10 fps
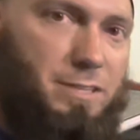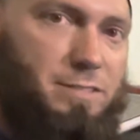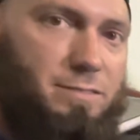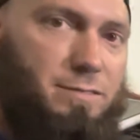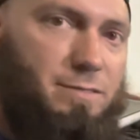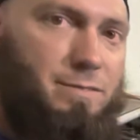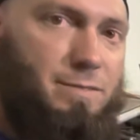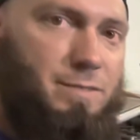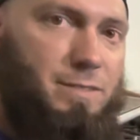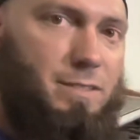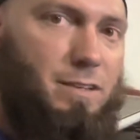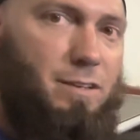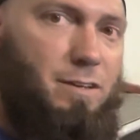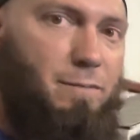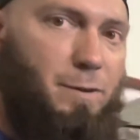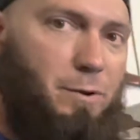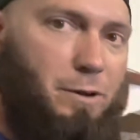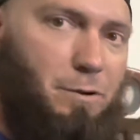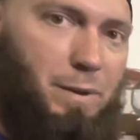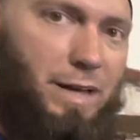If you're doing it in
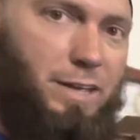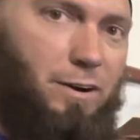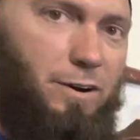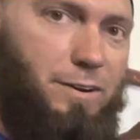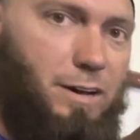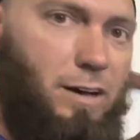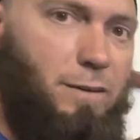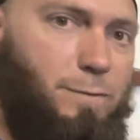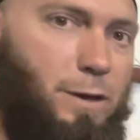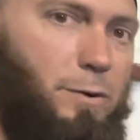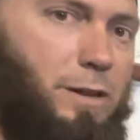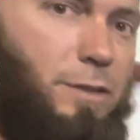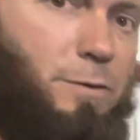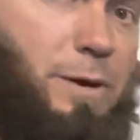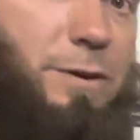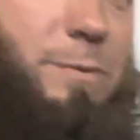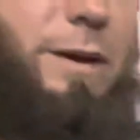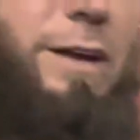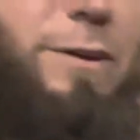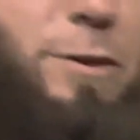your backyard, if you know any other better
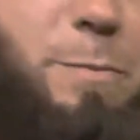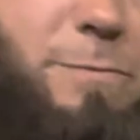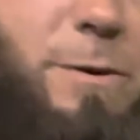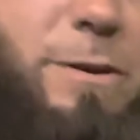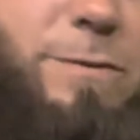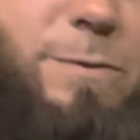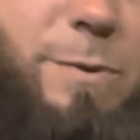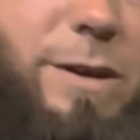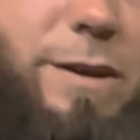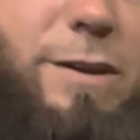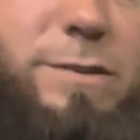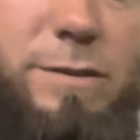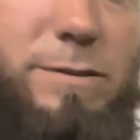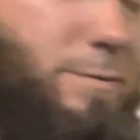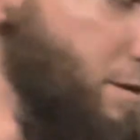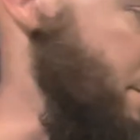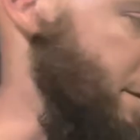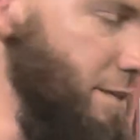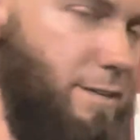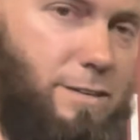way, or you prefer a different way, or whatever the
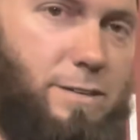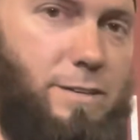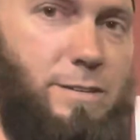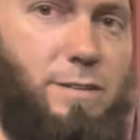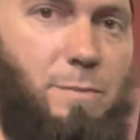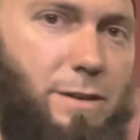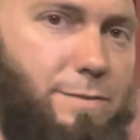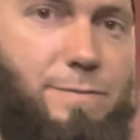deal is, I mean,